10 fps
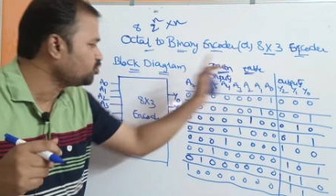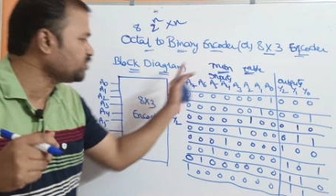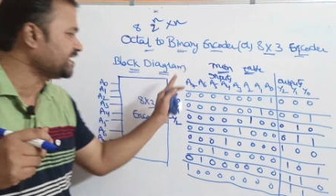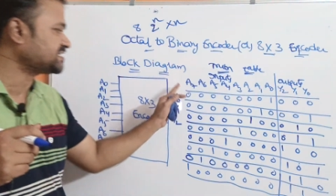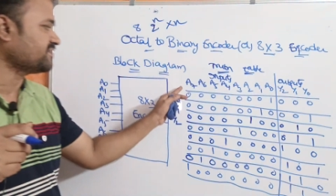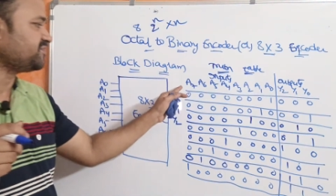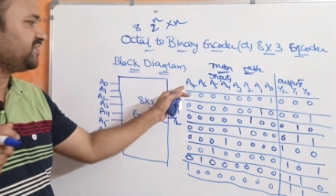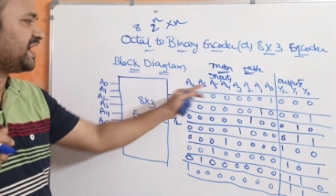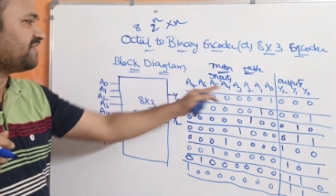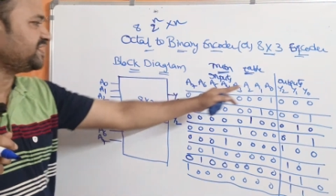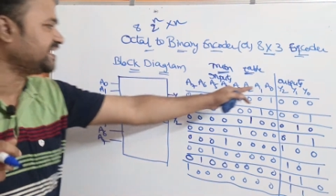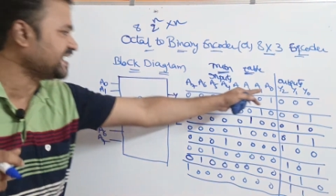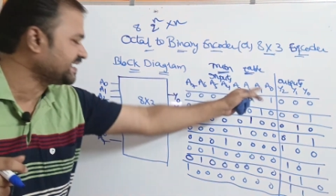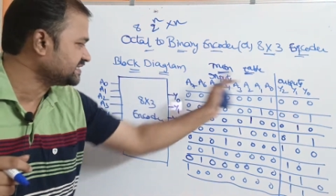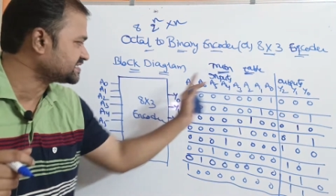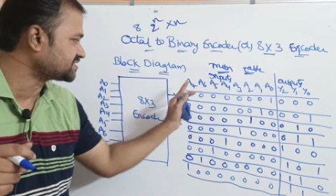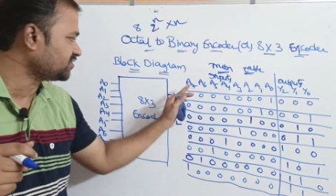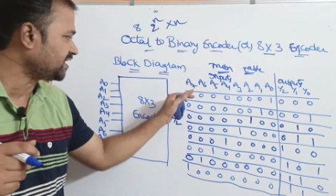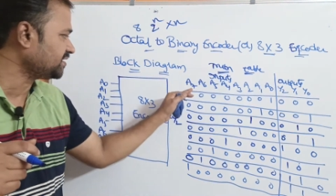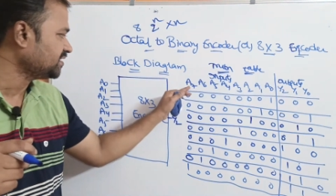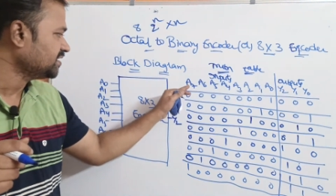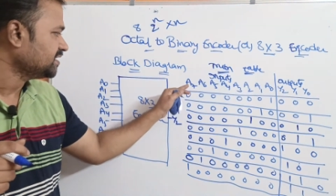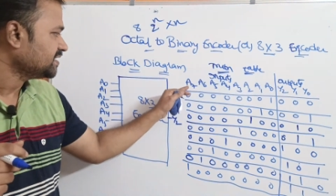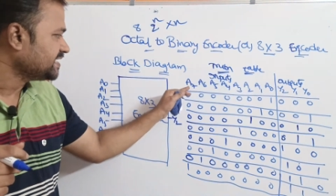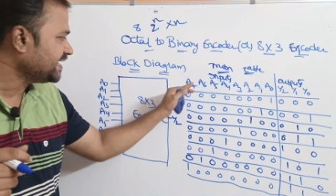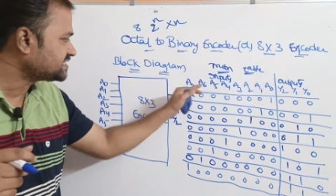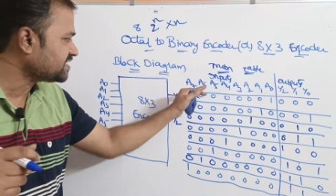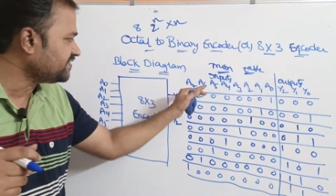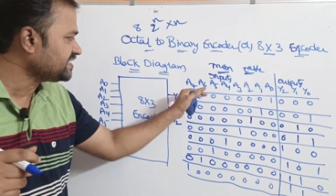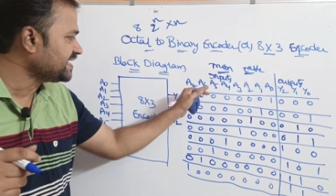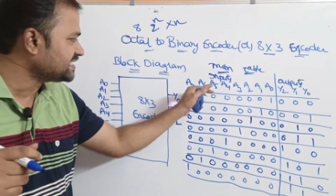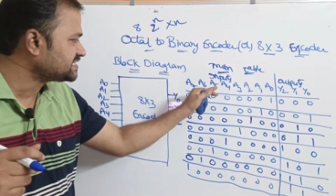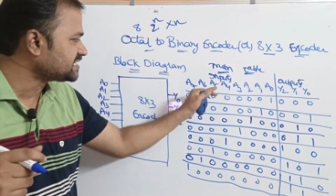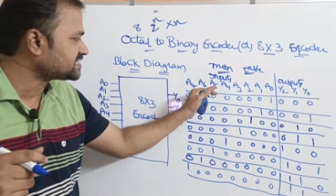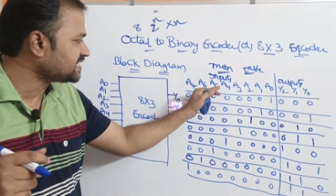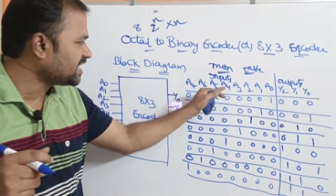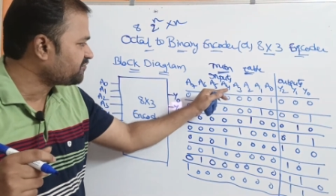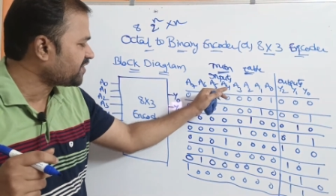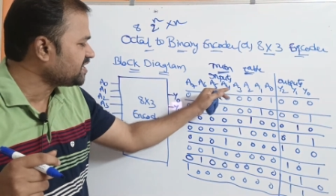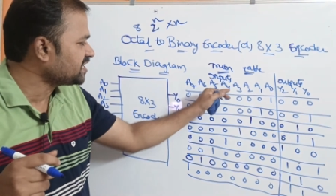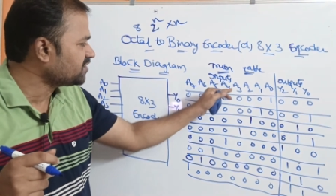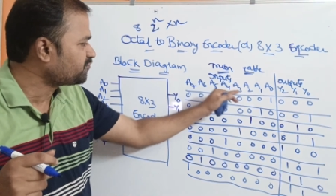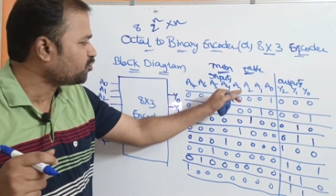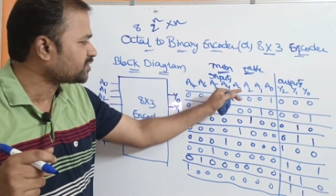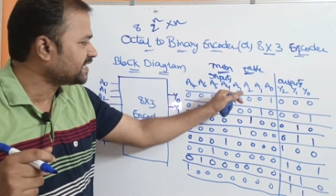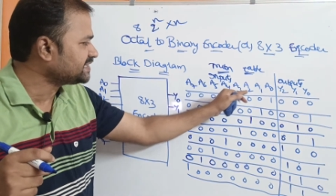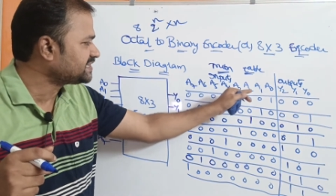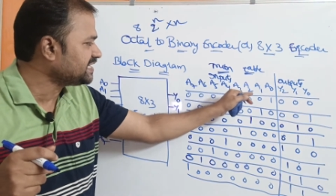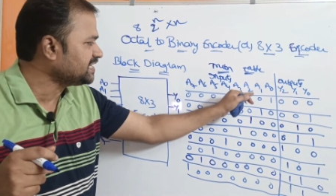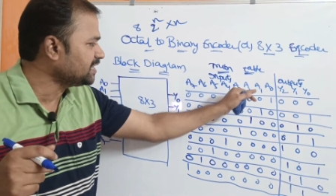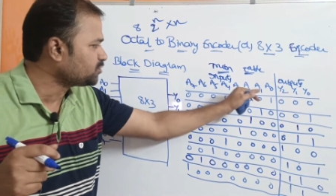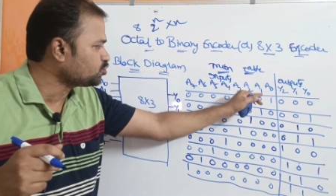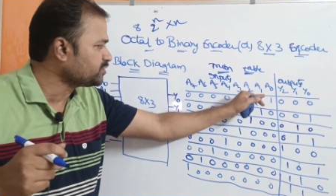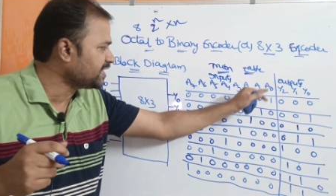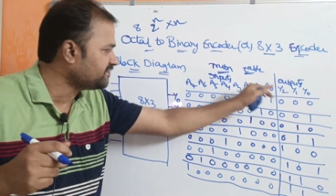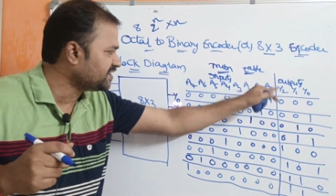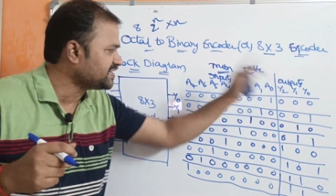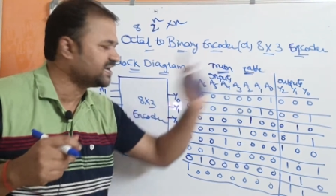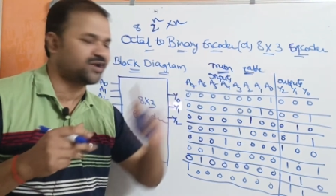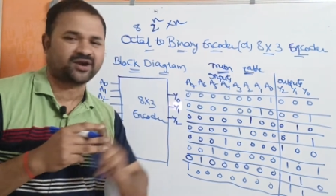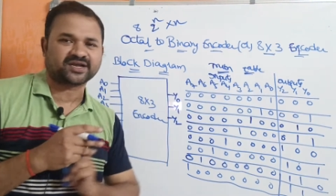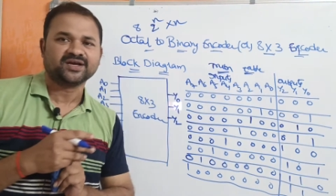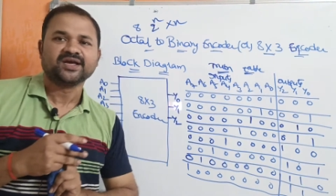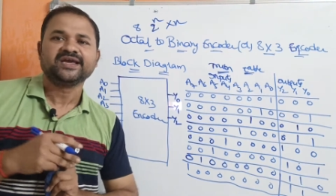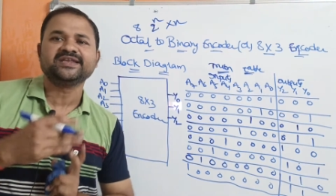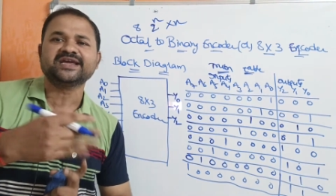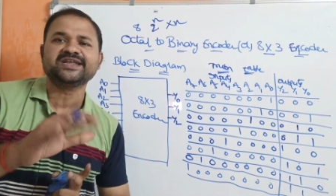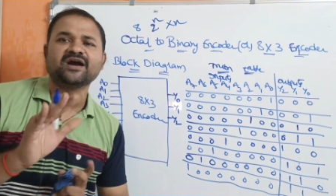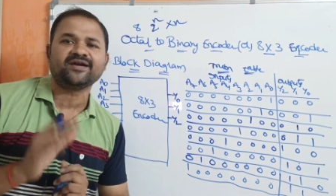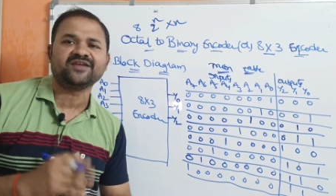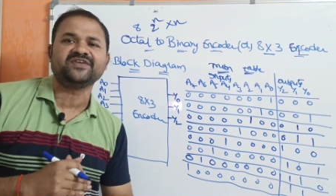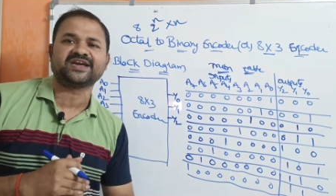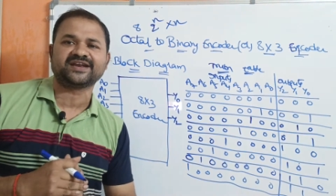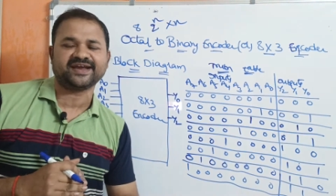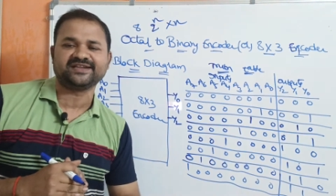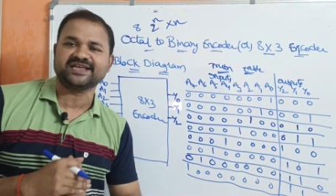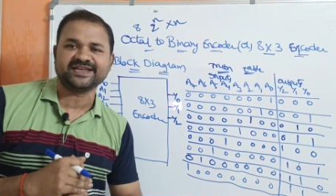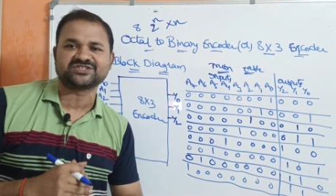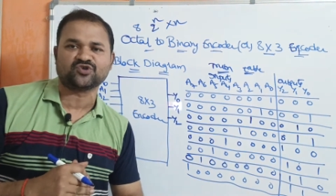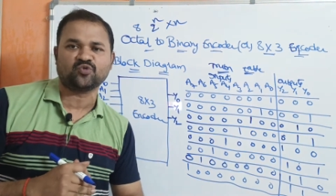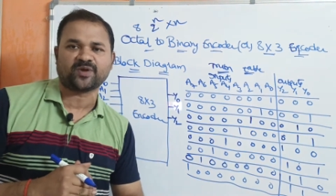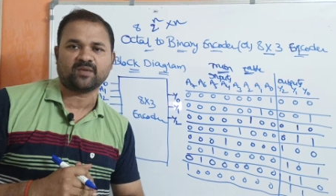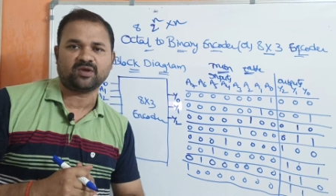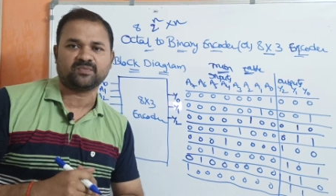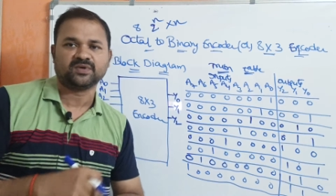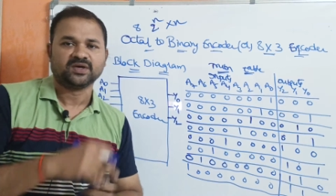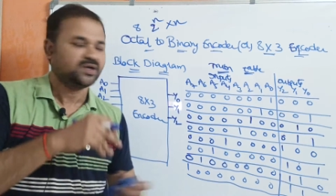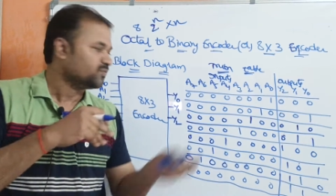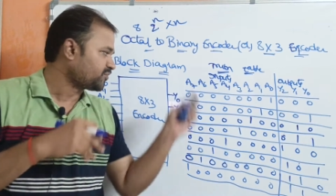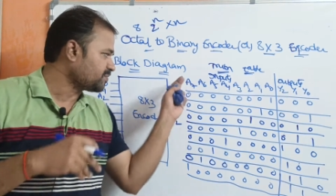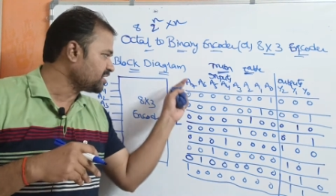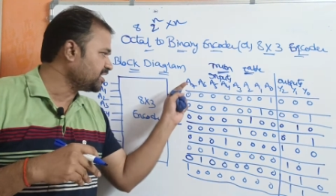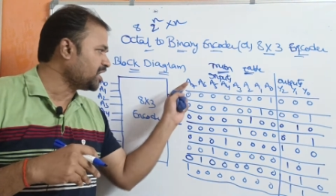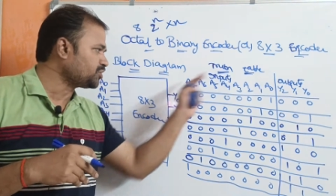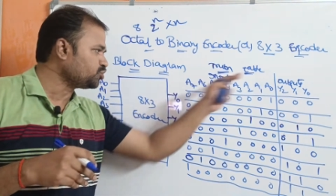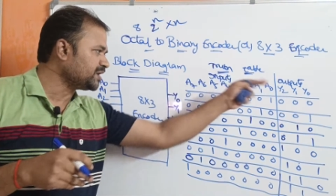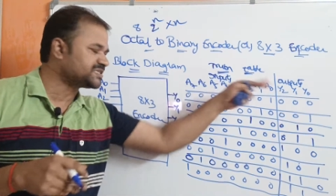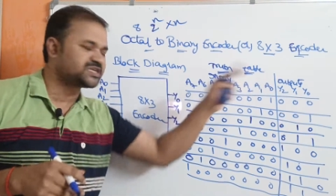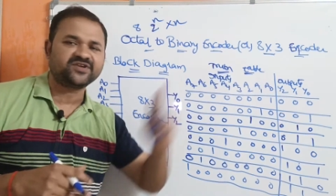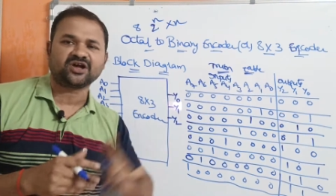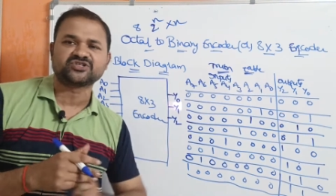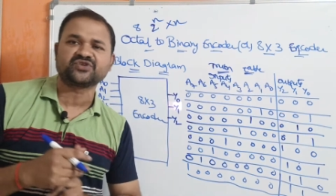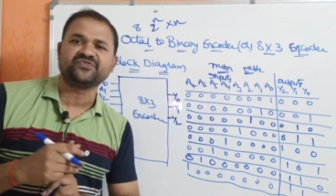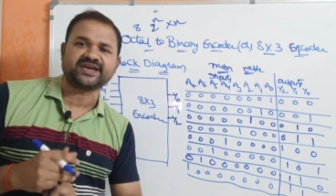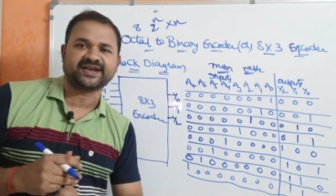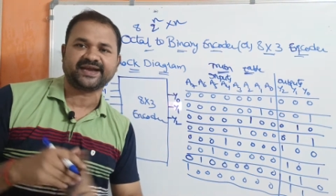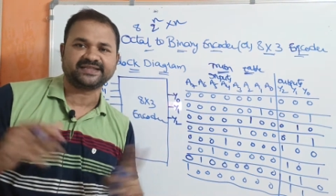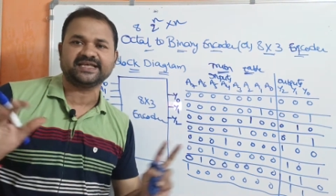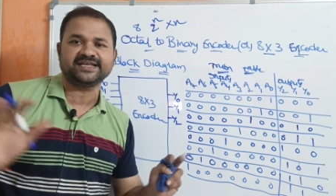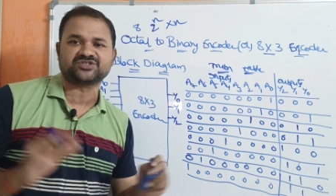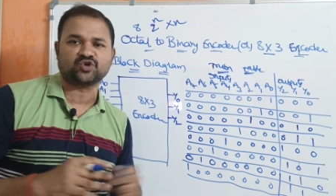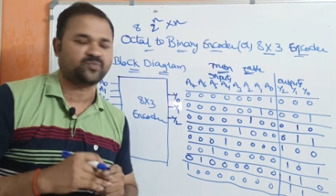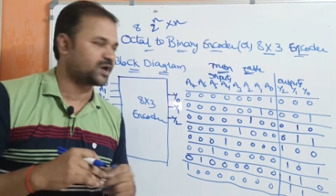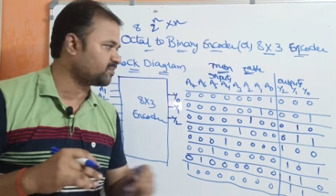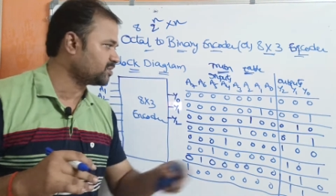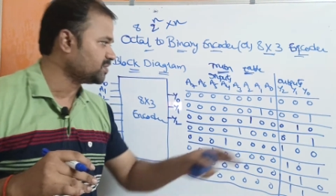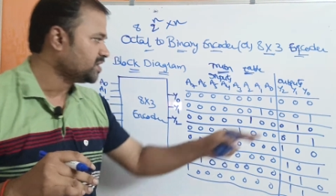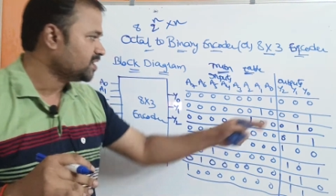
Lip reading: to A7, we have written like this, okay. A7, A6, A5, A4, A3, A2, A1, A0. In any order we can write, there is no problem. From A0 to A7 also we can write, there is no problem.